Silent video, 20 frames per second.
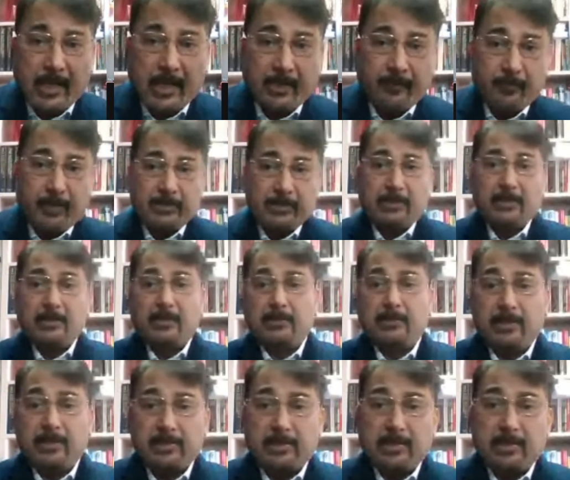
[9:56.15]
And when
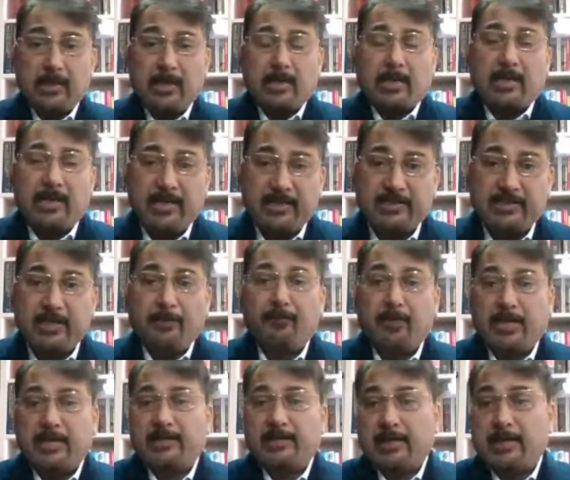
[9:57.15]
the data,
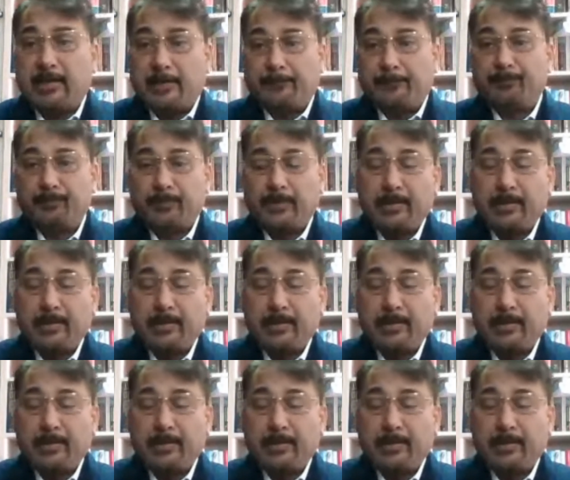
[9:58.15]
collective data,